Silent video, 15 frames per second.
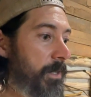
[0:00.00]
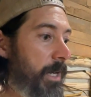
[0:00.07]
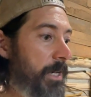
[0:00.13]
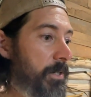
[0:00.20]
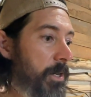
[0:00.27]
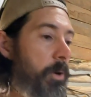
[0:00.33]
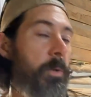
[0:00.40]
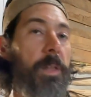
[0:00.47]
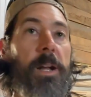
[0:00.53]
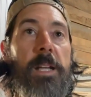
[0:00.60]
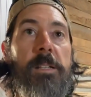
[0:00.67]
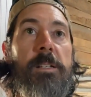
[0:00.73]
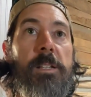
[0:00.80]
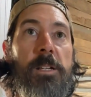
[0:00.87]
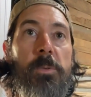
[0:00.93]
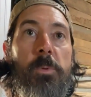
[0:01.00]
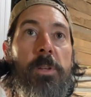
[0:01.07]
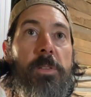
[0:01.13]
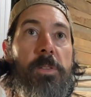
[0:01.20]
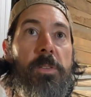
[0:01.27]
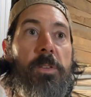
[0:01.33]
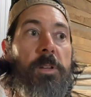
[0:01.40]
know that I did it
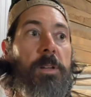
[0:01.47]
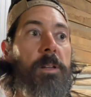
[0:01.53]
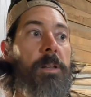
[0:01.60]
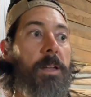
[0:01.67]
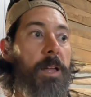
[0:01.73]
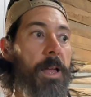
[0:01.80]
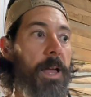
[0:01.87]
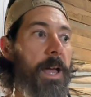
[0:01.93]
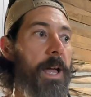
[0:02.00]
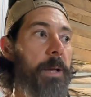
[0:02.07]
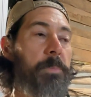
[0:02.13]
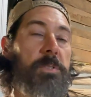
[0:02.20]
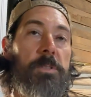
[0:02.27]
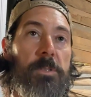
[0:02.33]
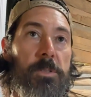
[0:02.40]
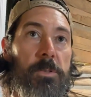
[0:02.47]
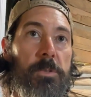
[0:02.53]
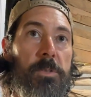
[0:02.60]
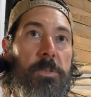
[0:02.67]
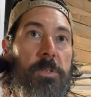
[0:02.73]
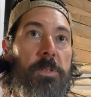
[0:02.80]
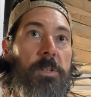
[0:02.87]
with
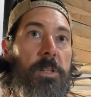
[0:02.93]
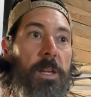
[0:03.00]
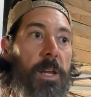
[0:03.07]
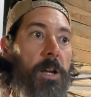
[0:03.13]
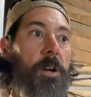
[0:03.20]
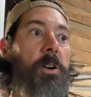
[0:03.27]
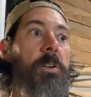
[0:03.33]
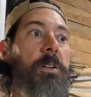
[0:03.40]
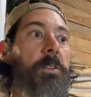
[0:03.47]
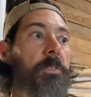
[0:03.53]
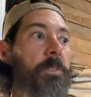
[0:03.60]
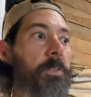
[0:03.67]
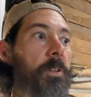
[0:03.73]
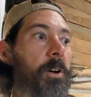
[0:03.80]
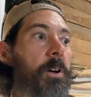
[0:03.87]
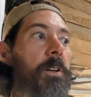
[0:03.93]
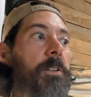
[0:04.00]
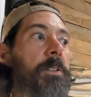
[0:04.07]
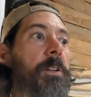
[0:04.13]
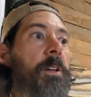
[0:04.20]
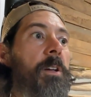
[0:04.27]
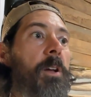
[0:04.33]
absolute care and
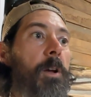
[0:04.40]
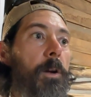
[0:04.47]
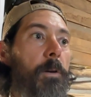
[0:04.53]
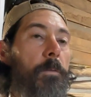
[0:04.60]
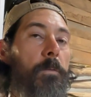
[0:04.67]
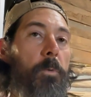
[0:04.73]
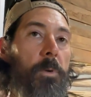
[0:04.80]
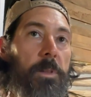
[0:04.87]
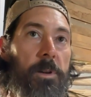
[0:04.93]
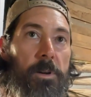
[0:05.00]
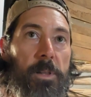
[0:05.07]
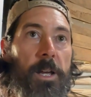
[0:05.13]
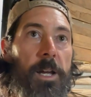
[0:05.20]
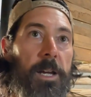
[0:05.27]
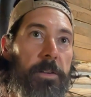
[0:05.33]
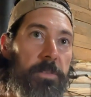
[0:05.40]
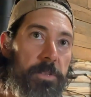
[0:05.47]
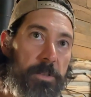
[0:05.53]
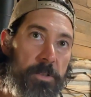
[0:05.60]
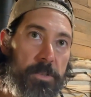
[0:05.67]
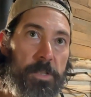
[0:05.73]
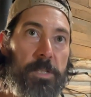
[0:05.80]
thought for their lives and
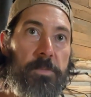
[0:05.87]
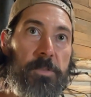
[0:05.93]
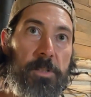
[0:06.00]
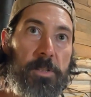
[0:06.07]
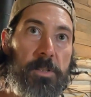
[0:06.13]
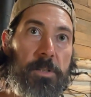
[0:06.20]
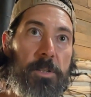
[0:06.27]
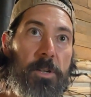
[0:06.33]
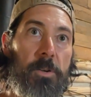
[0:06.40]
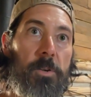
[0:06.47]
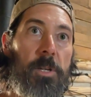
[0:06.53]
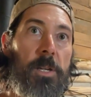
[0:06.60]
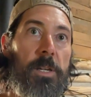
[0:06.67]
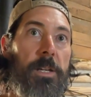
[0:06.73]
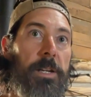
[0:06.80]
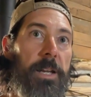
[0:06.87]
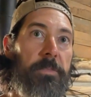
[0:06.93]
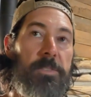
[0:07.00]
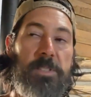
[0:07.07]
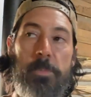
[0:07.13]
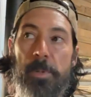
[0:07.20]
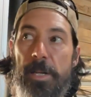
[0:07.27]
their safety, and
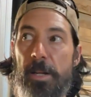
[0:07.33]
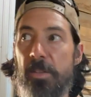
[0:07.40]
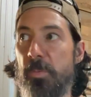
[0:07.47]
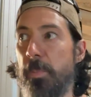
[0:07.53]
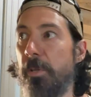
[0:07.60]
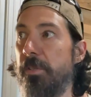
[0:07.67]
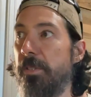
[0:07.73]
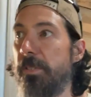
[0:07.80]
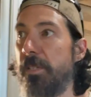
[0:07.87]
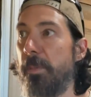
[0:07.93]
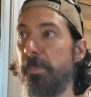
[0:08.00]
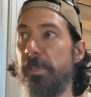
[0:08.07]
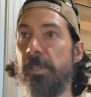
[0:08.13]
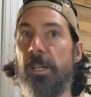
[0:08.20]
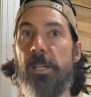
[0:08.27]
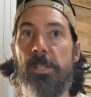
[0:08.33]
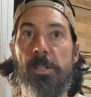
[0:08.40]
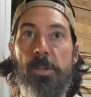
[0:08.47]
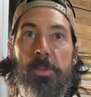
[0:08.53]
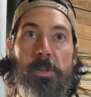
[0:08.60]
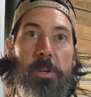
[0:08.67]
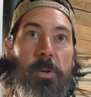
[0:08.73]
having someone else build you something that you
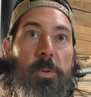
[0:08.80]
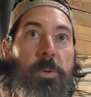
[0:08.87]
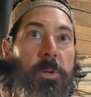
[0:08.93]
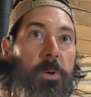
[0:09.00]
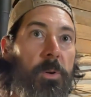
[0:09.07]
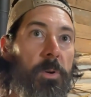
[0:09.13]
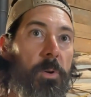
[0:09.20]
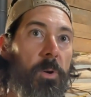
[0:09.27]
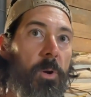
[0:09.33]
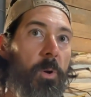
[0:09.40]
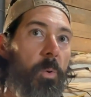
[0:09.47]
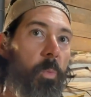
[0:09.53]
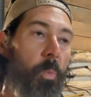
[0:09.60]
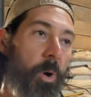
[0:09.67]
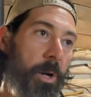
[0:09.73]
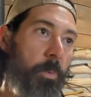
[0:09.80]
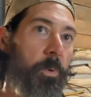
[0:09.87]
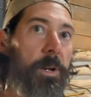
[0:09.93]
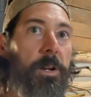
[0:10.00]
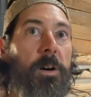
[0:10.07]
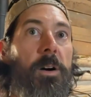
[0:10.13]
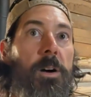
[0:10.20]
don't know what
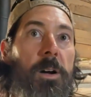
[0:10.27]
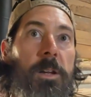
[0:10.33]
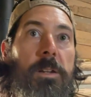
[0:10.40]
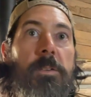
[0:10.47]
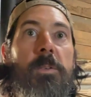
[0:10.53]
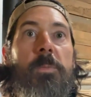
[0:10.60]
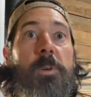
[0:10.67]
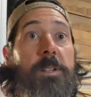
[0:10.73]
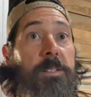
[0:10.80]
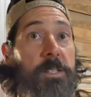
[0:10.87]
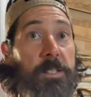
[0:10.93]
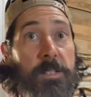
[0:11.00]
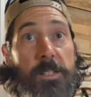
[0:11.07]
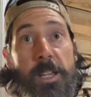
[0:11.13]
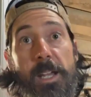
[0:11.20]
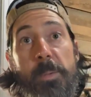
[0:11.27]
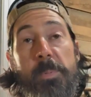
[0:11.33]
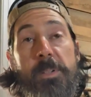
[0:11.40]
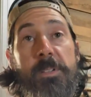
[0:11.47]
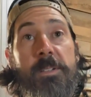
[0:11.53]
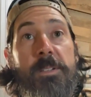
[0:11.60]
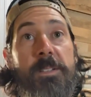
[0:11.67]
went on, what didn't
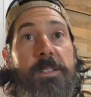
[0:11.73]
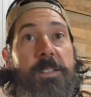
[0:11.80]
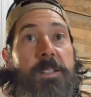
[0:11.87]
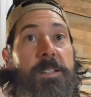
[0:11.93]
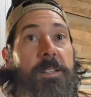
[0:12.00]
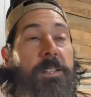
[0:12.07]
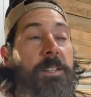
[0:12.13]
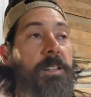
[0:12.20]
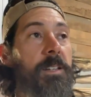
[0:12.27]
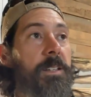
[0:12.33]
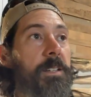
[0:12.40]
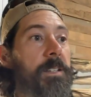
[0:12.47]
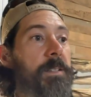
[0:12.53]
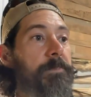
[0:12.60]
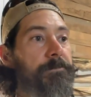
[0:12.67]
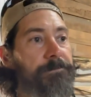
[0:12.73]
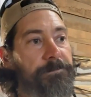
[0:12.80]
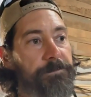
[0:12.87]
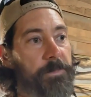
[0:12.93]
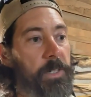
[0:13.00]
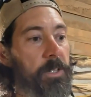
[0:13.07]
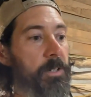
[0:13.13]
happen,
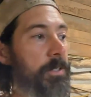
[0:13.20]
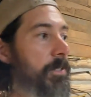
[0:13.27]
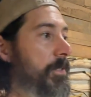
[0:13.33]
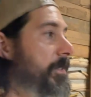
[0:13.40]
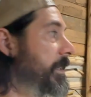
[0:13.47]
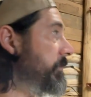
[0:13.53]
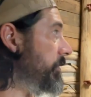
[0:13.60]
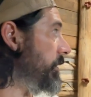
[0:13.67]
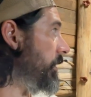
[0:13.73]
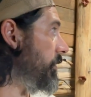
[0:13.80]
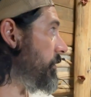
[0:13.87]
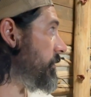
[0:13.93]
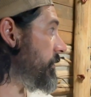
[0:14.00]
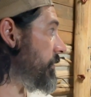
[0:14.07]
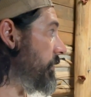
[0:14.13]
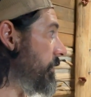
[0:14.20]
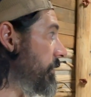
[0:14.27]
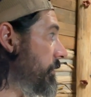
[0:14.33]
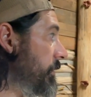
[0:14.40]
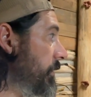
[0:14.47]
you just never know. So,